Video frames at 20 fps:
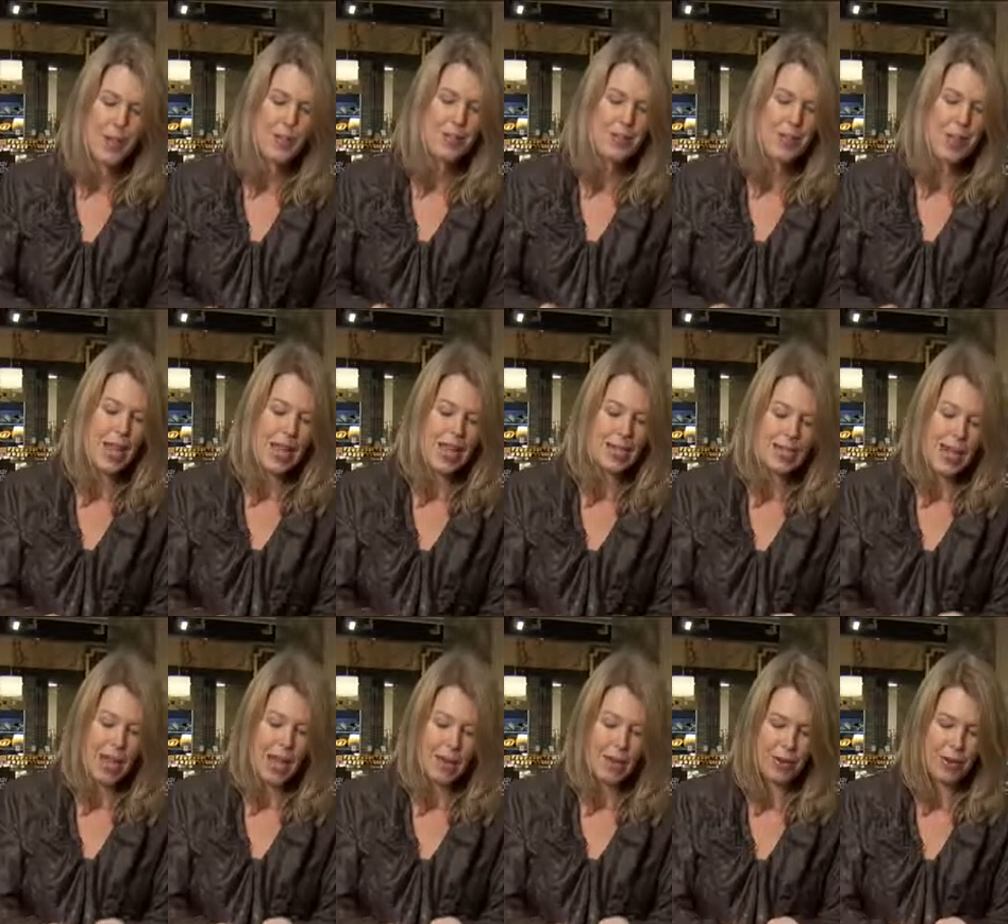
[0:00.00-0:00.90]
So that's
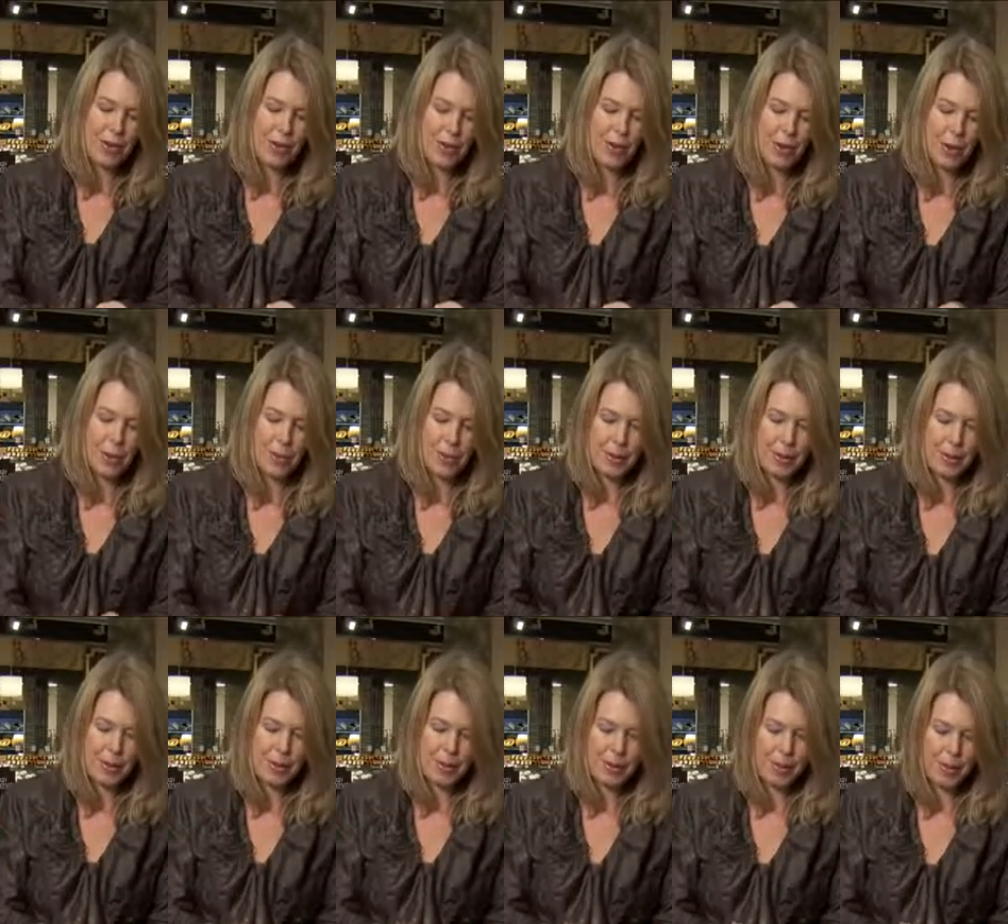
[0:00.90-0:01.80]
how you open
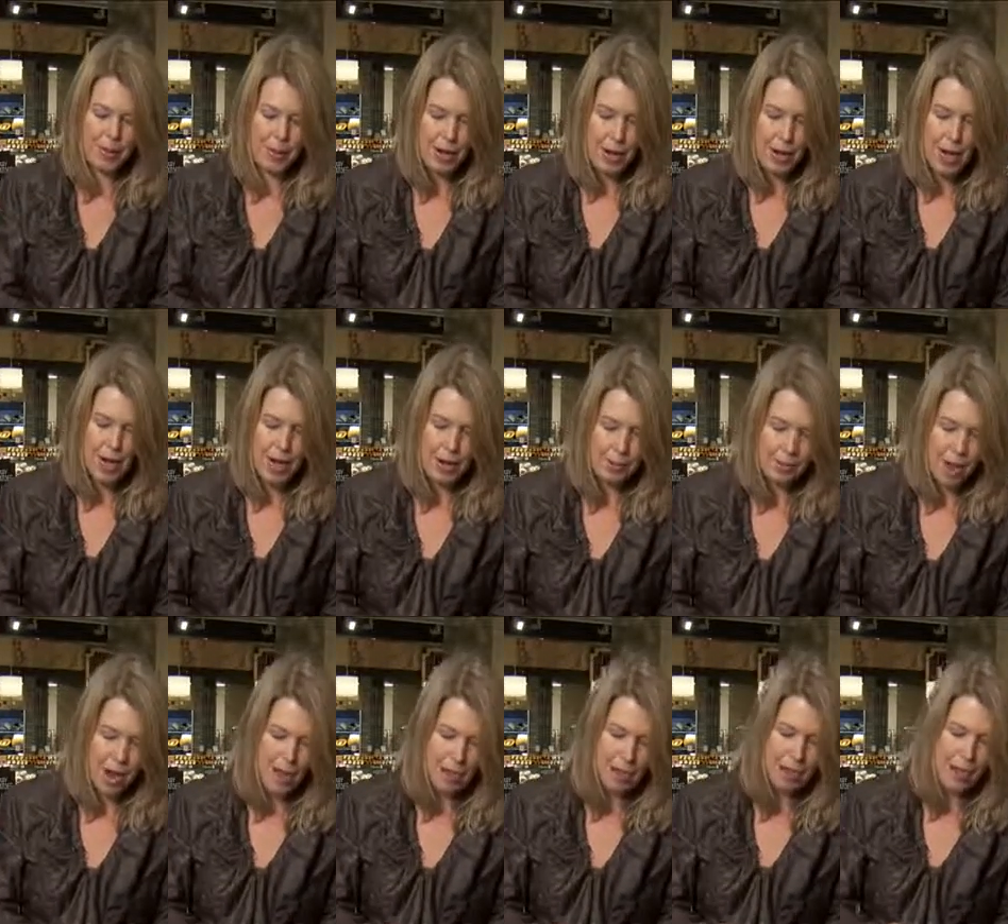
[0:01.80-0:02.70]
up your
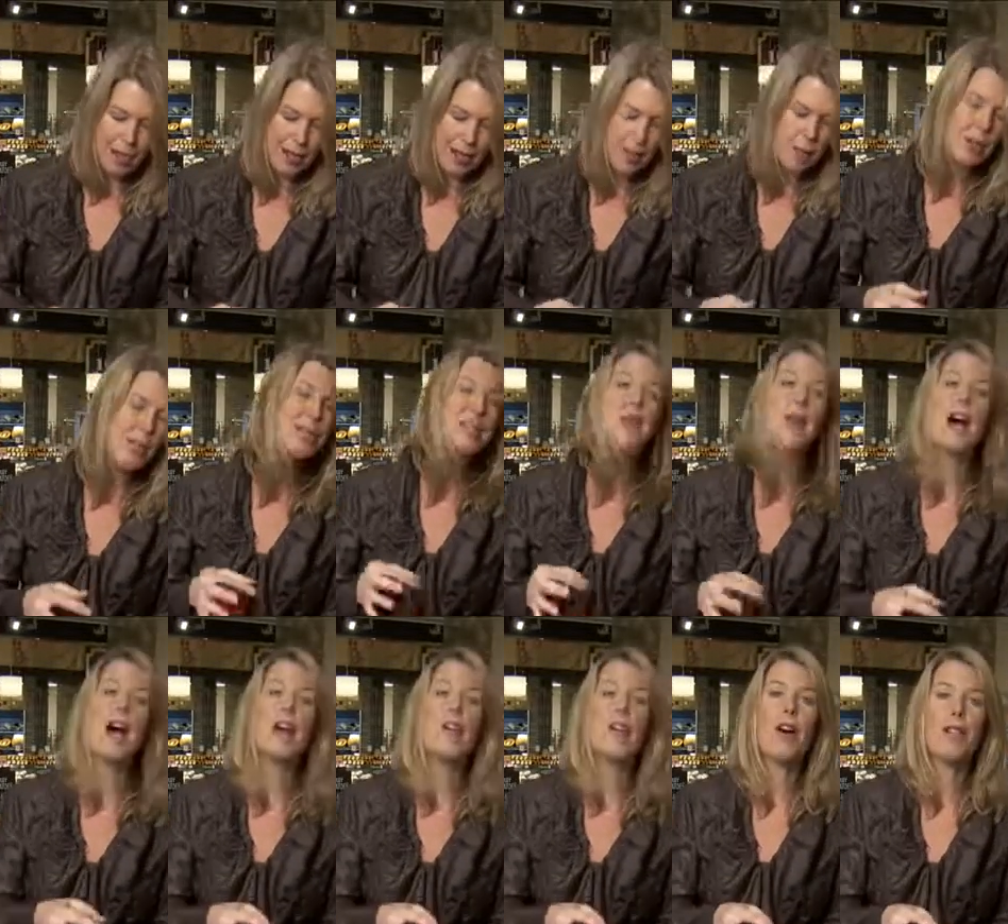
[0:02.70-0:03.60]
pomegranate. Now, once you
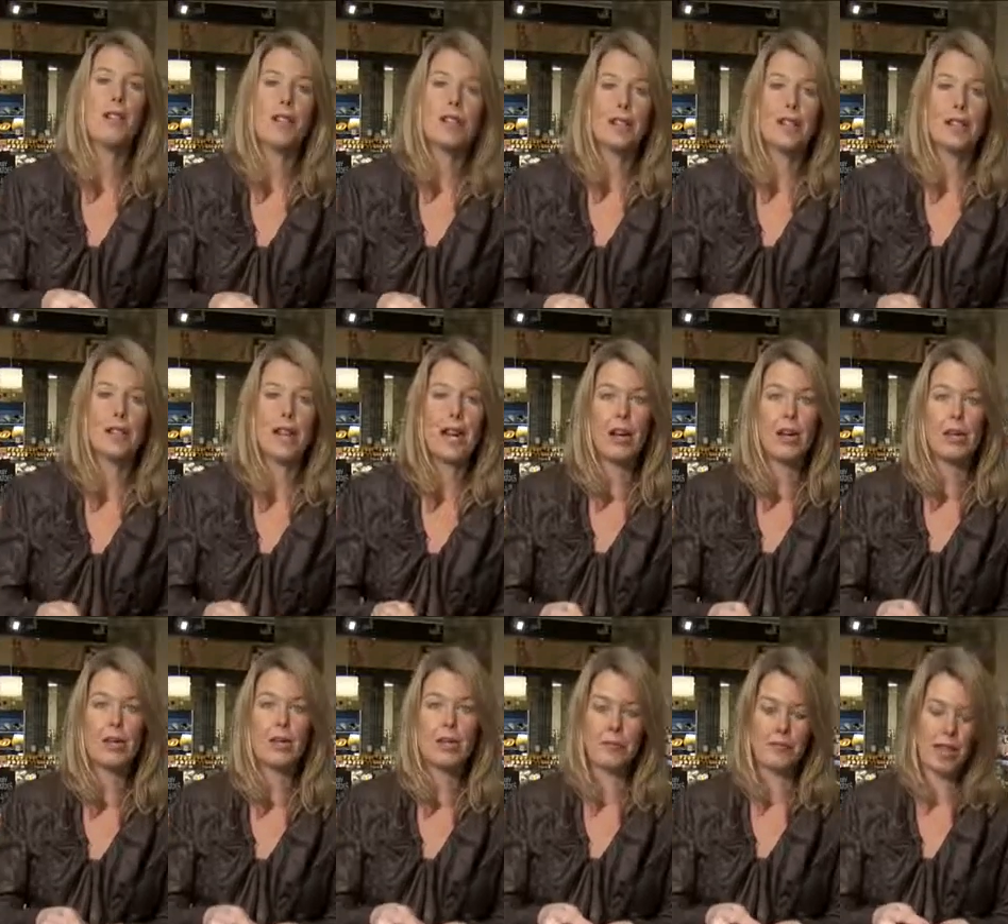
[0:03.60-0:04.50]
have all those little
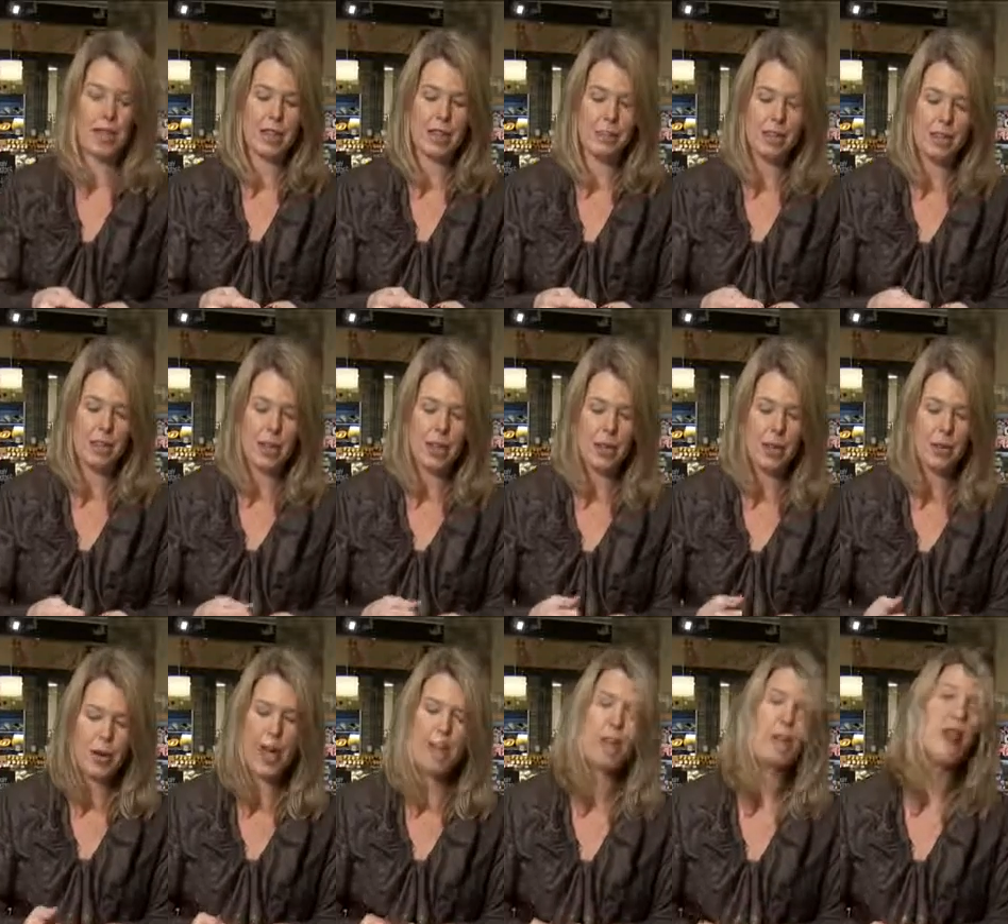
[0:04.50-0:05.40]
arils available, then
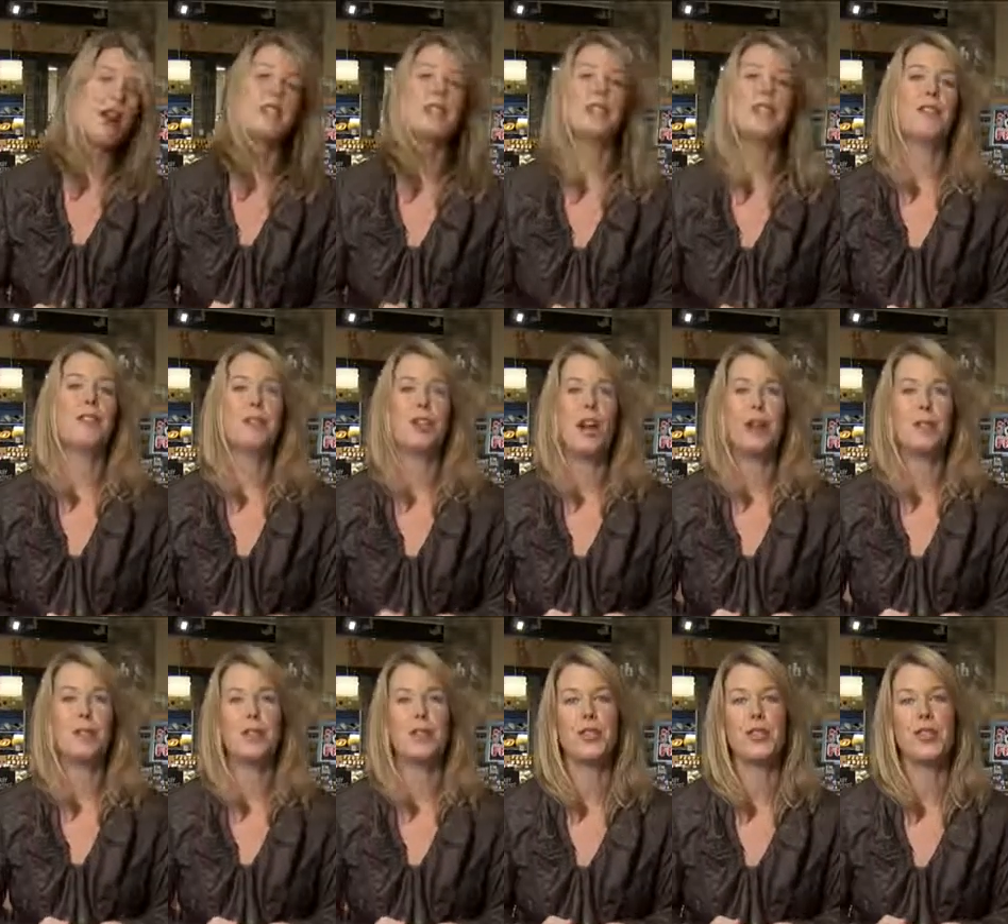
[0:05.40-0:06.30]
you have lots of different
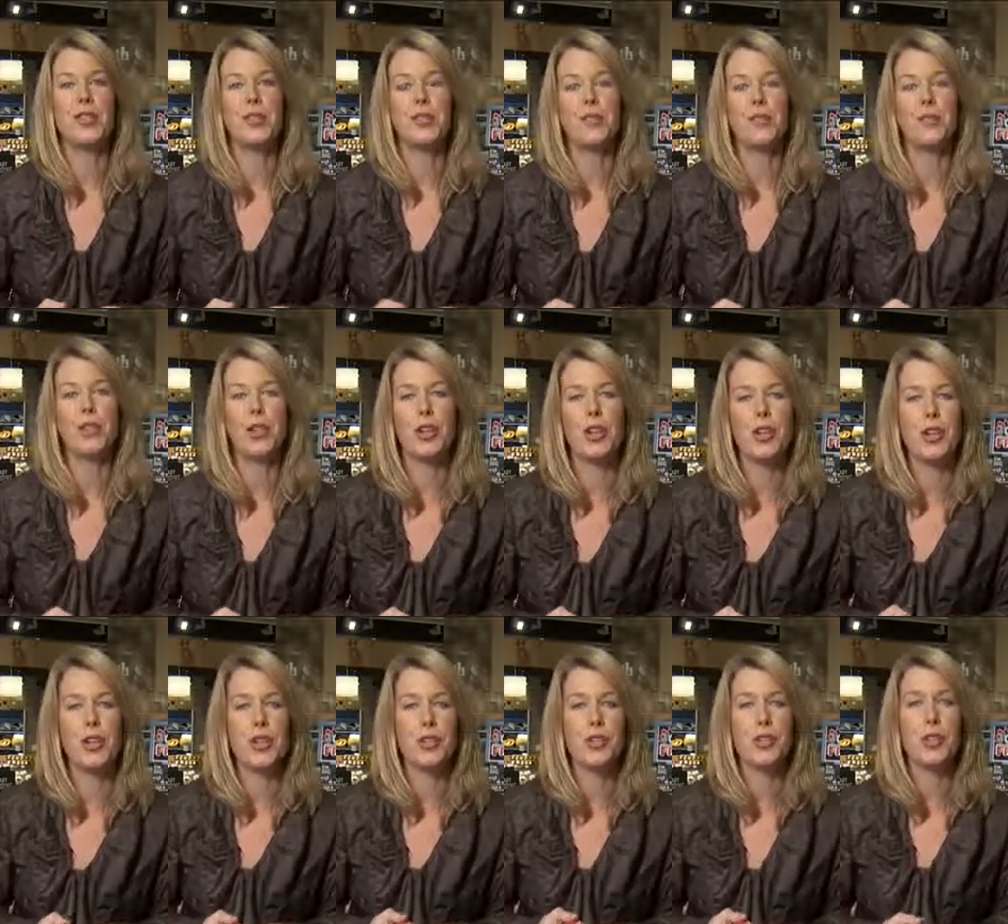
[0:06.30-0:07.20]
options to use them for
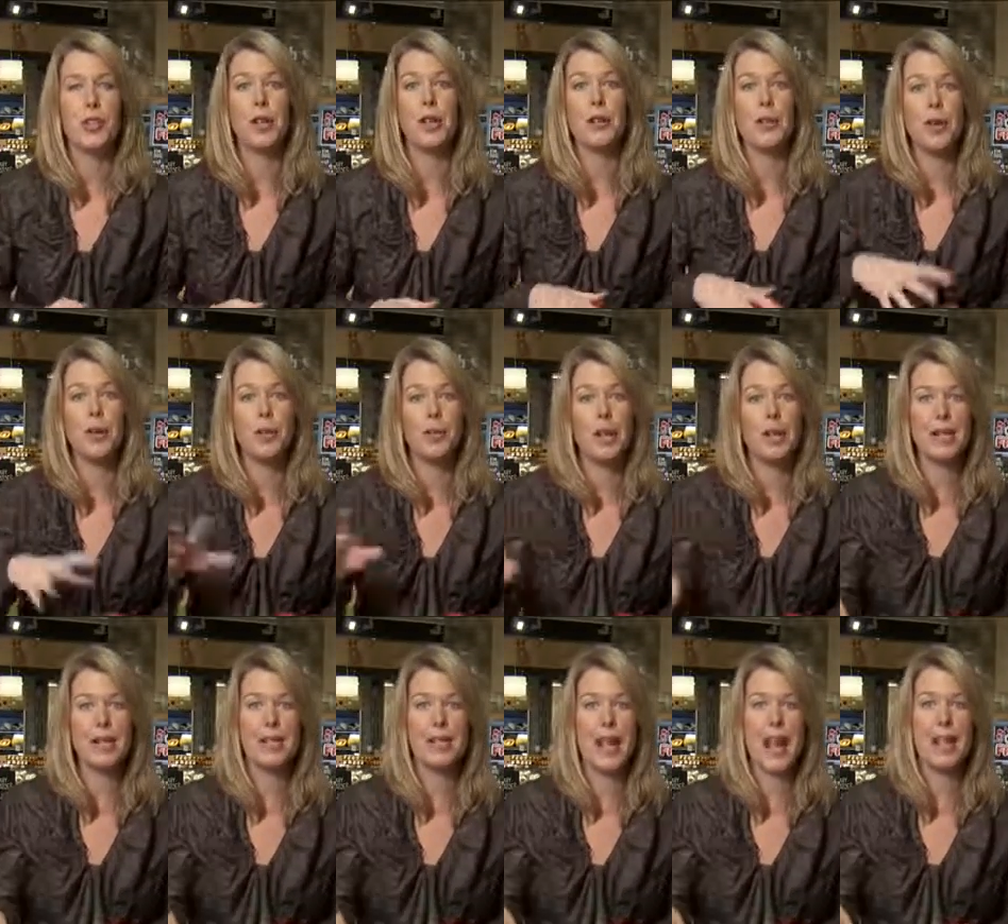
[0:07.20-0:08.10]
cooking. So you can throw them
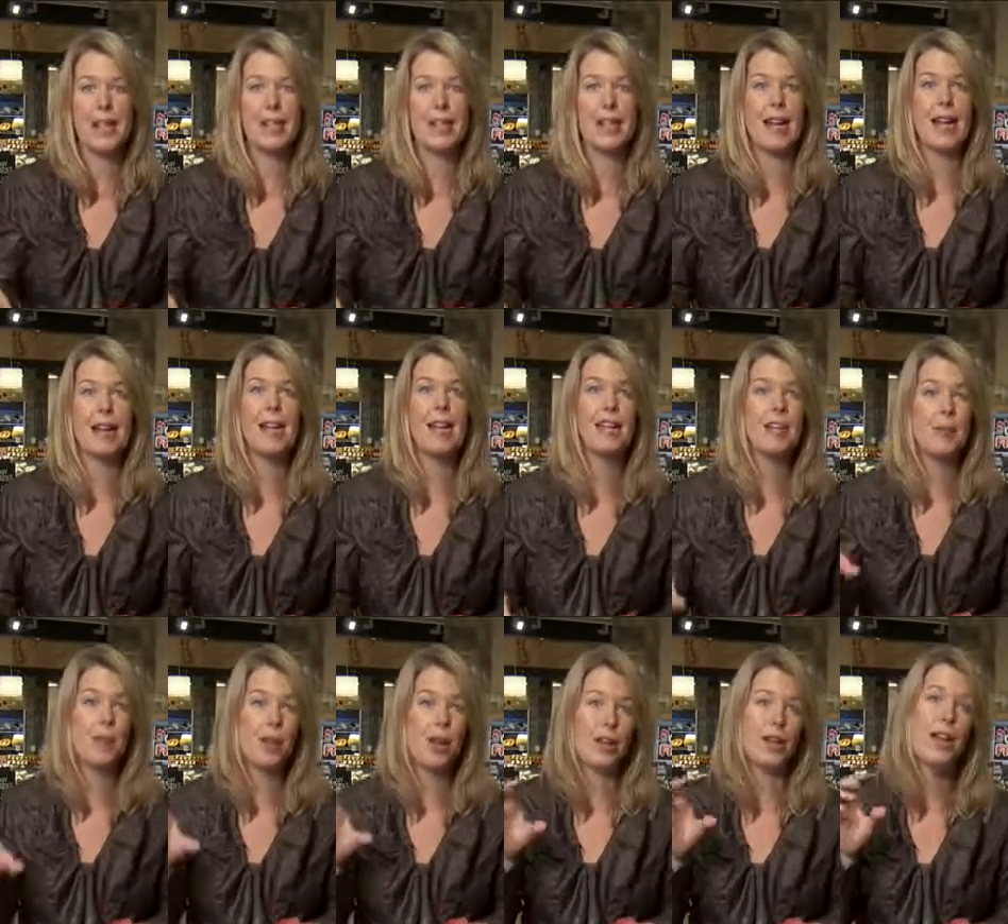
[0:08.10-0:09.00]
on a salad. I like
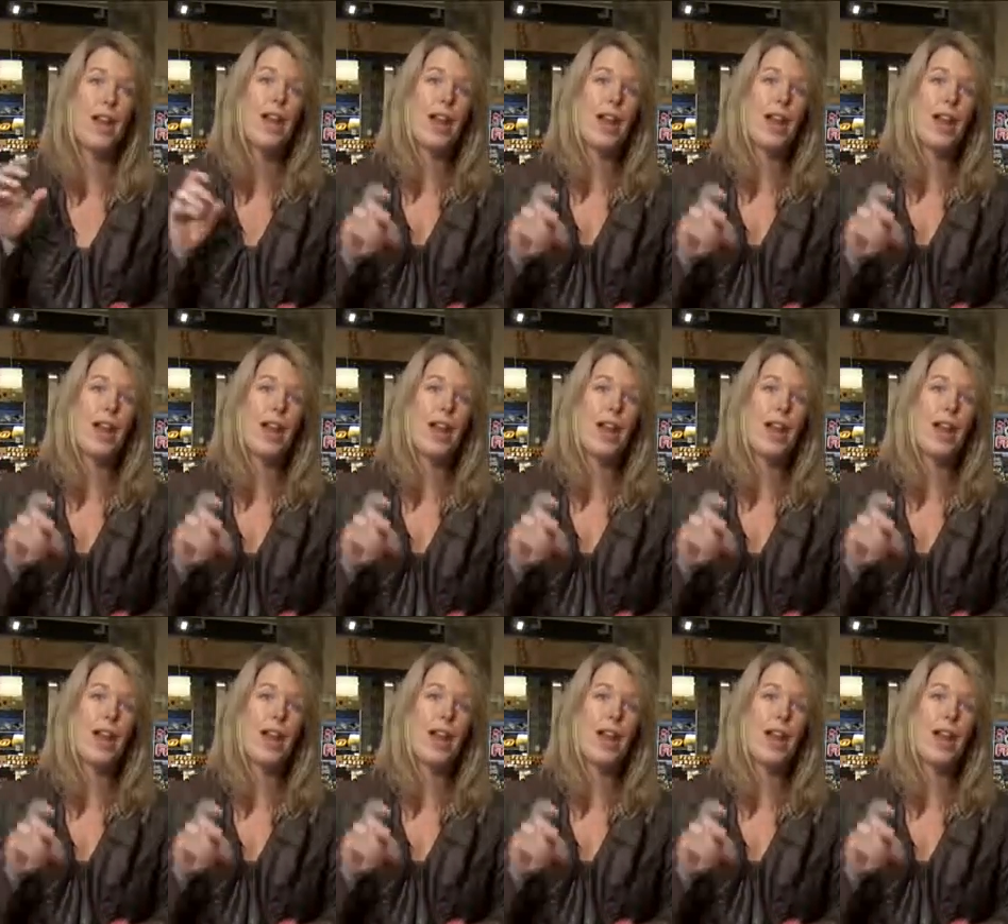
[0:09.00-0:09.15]
them on